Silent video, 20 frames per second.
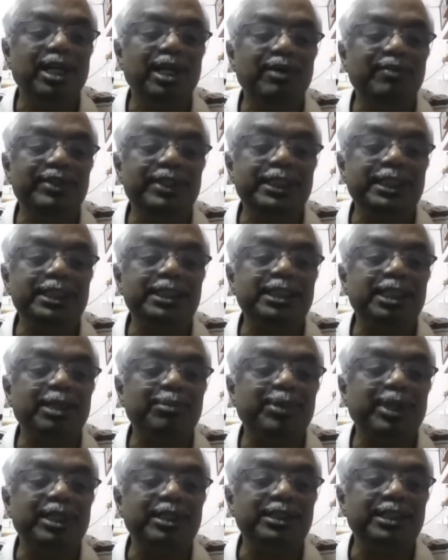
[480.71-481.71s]
which is a
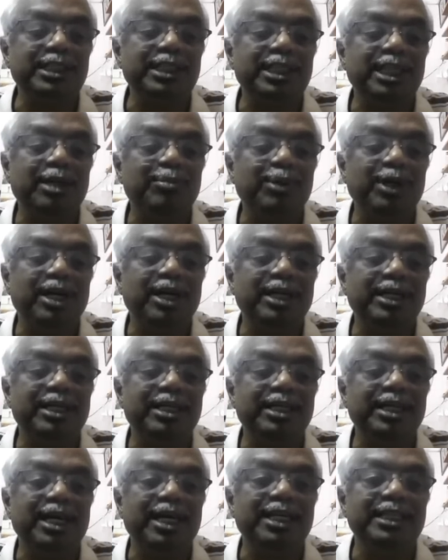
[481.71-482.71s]
function of r
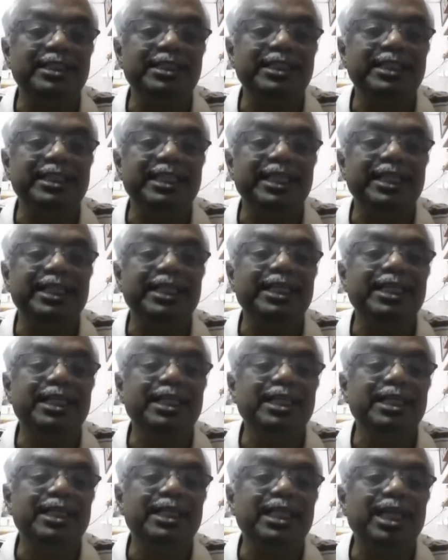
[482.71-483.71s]
and t.
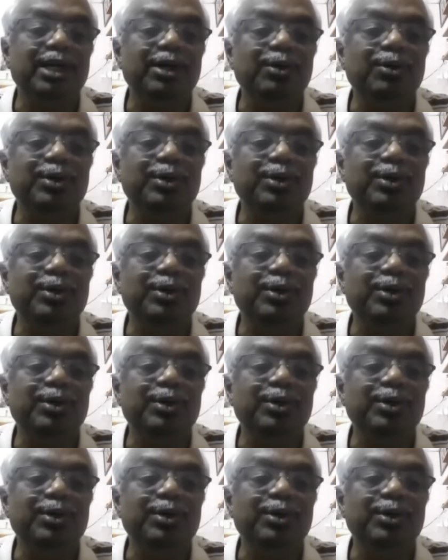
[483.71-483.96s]
Now